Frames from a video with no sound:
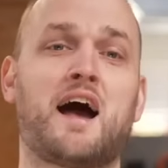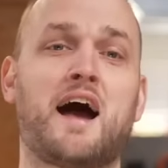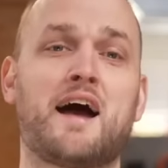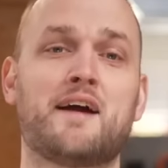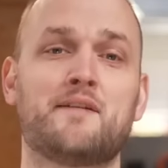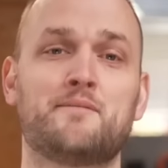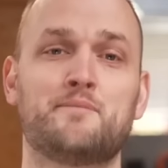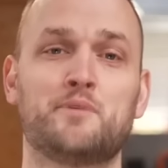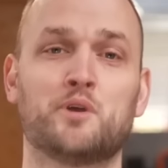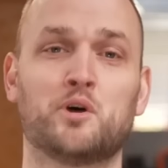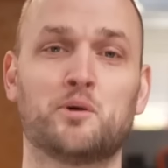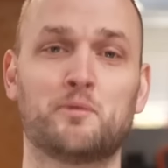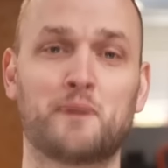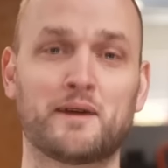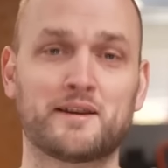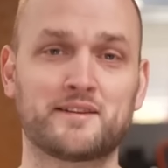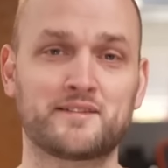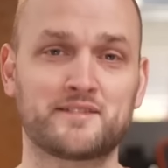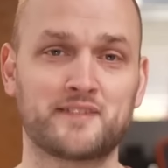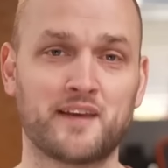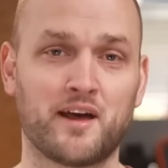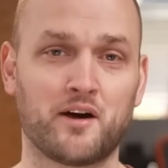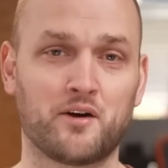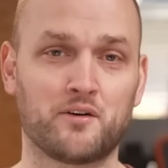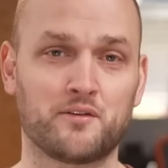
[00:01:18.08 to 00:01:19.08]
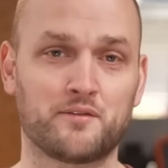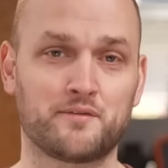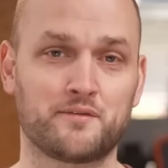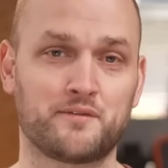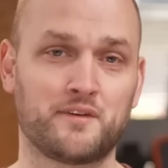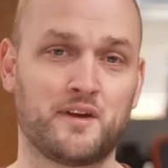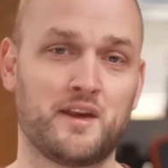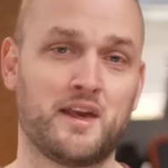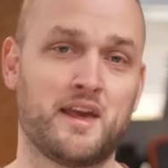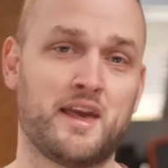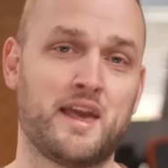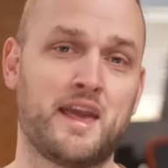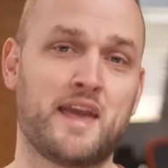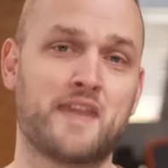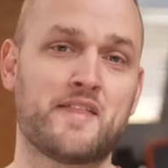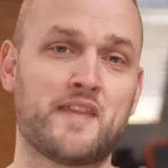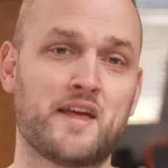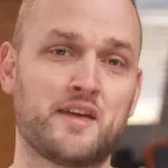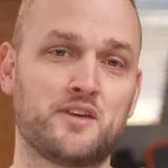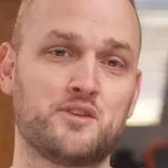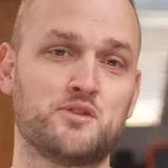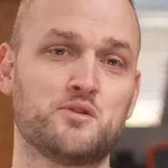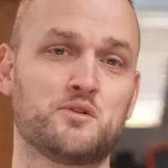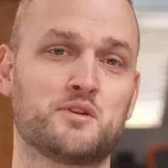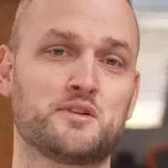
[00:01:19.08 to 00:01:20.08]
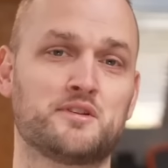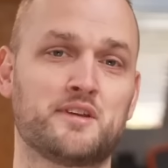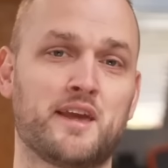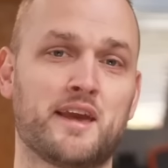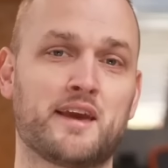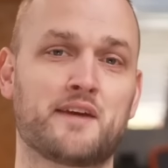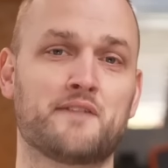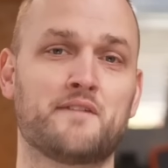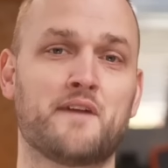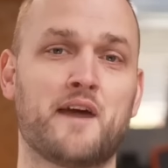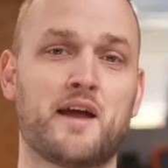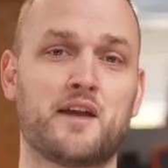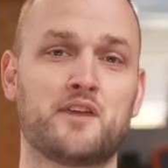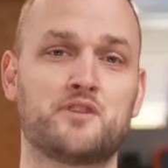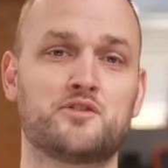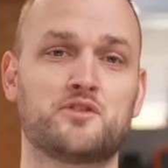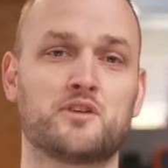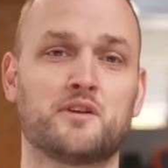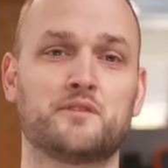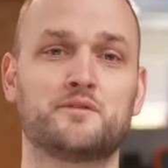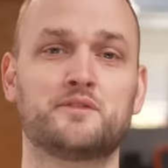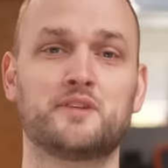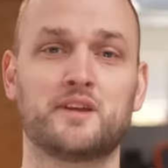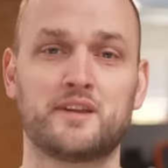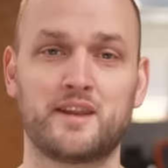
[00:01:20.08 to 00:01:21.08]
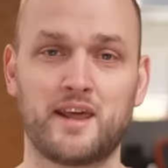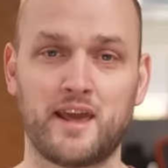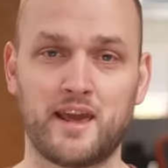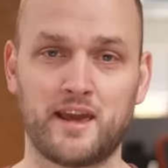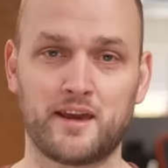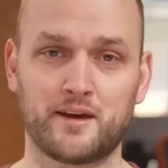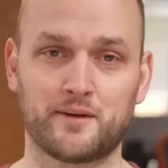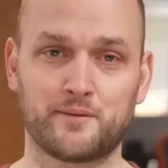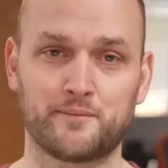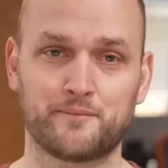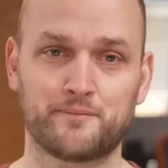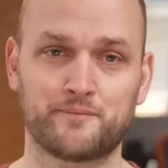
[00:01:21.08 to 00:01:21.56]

I've built myself and that you can take advantage of today.